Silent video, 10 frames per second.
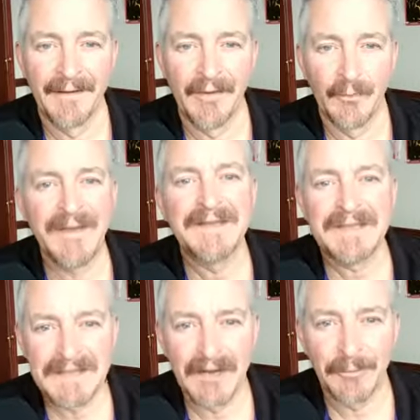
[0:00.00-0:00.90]
We need to
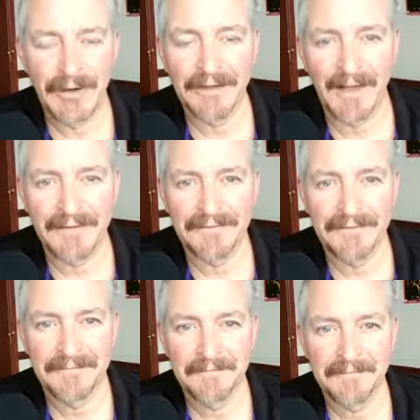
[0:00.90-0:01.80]
celebrate life.
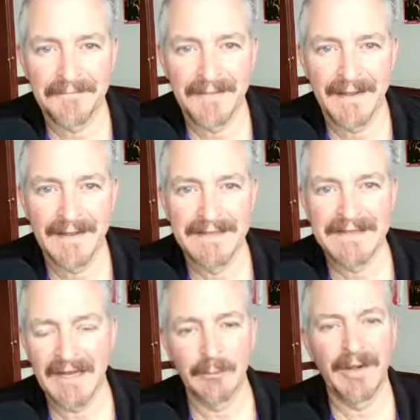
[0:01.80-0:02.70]

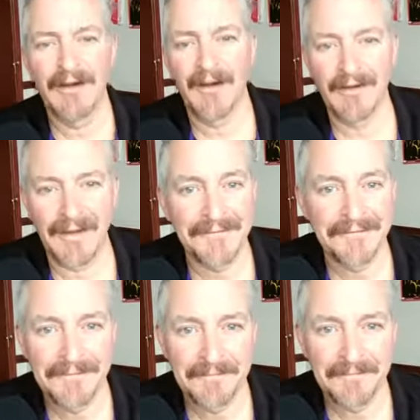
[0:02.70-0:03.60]
Celebrate our
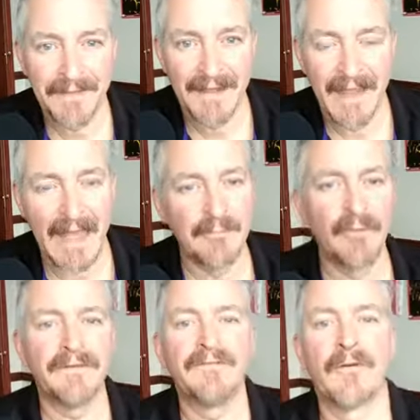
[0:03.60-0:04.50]
life. And
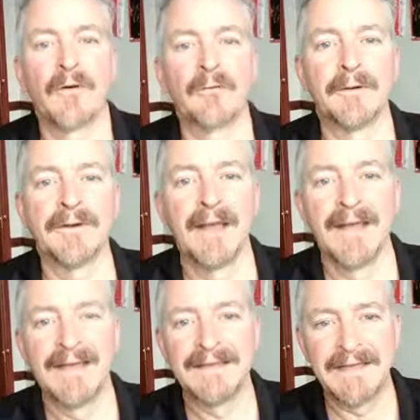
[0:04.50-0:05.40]
moving forward,
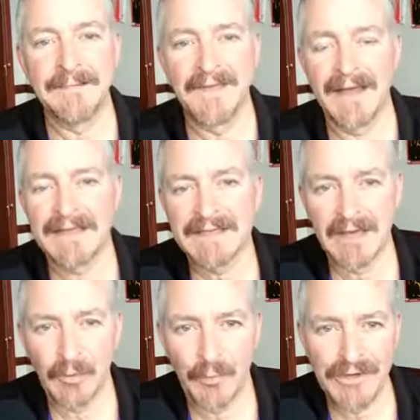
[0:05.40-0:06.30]
keep that
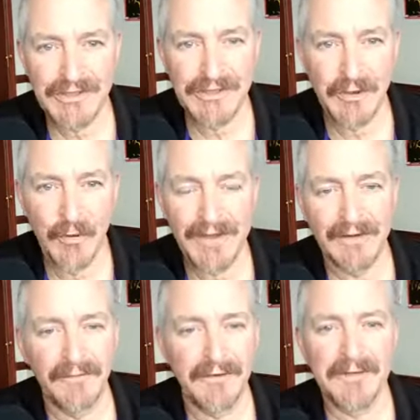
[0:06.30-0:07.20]
celebration going in a
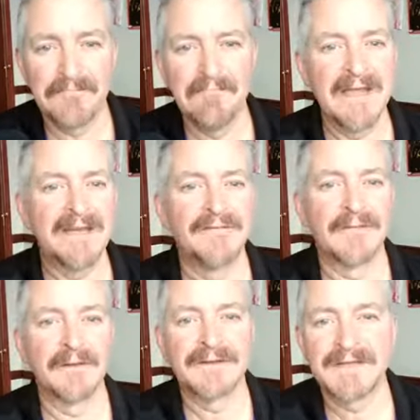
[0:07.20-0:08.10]
very
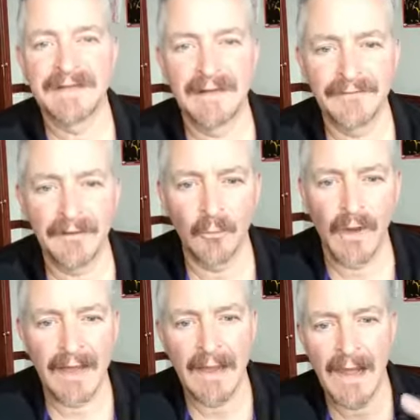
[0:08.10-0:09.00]
meaningful and significant
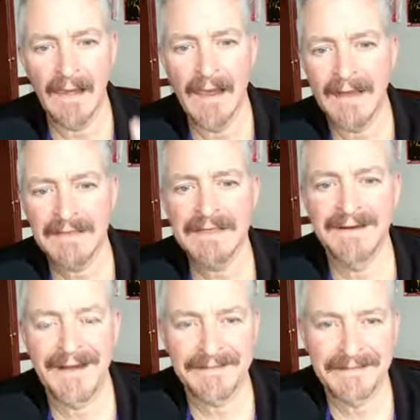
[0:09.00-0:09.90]
way. Let us
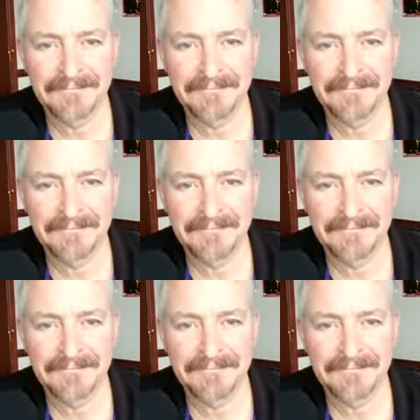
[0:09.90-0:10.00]
connect.